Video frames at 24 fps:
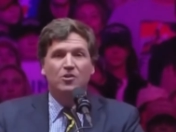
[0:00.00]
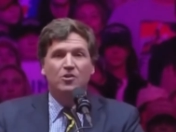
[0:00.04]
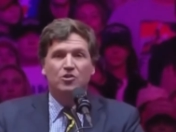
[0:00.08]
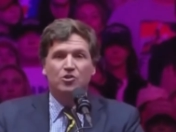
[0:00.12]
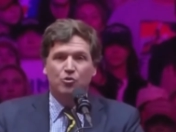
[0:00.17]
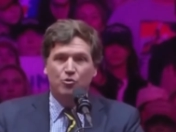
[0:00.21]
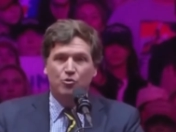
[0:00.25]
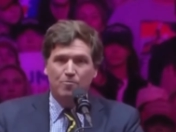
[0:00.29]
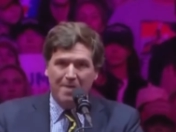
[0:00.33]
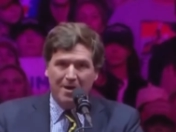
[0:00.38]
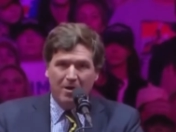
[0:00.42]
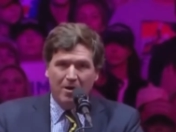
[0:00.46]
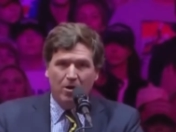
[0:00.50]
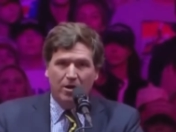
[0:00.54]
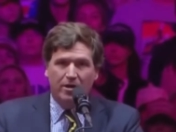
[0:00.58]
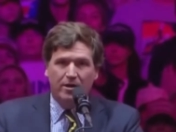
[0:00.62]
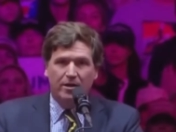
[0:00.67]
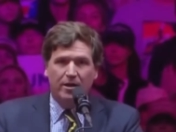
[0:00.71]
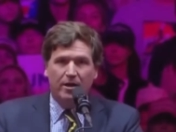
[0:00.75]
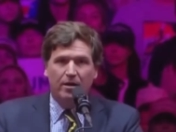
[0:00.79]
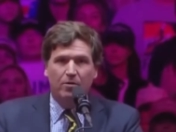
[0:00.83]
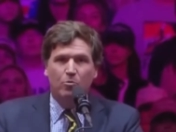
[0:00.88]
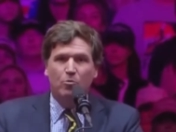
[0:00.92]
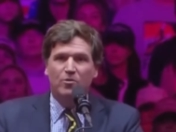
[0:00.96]
to
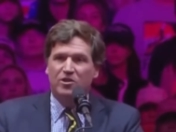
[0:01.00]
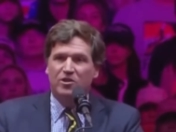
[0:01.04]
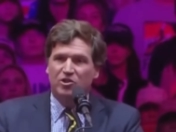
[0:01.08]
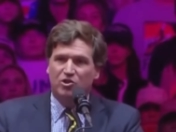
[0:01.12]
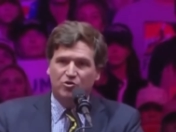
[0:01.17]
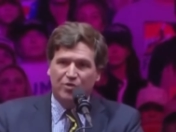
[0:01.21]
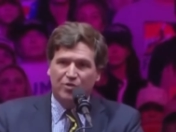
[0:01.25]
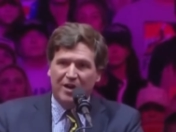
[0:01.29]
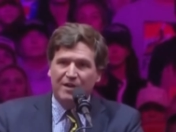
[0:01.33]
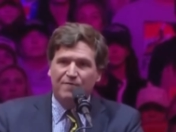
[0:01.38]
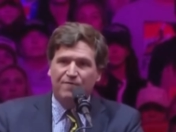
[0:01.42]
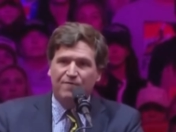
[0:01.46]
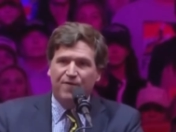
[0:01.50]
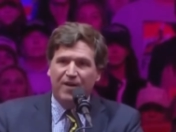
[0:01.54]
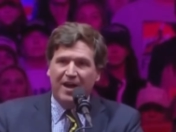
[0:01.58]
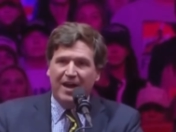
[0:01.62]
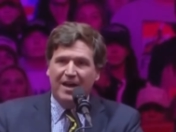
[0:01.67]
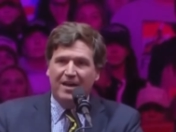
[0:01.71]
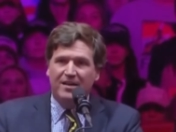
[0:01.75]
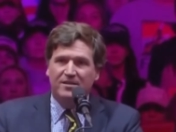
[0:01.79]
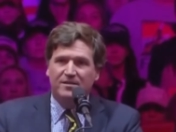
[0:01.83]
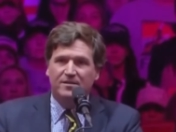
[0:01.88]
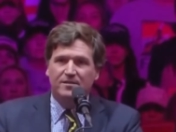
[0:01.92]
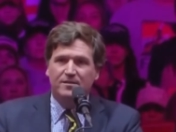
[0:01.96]
America with a straight
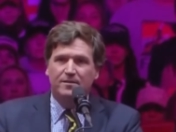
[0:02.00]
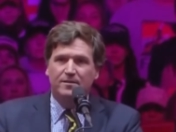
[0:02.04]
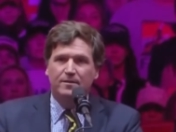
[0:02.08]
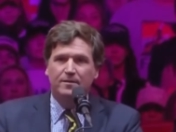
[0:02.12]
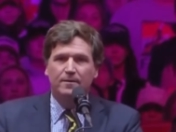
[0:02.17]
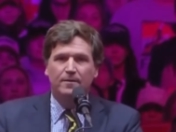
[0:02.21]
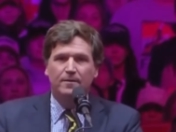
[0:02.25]
face.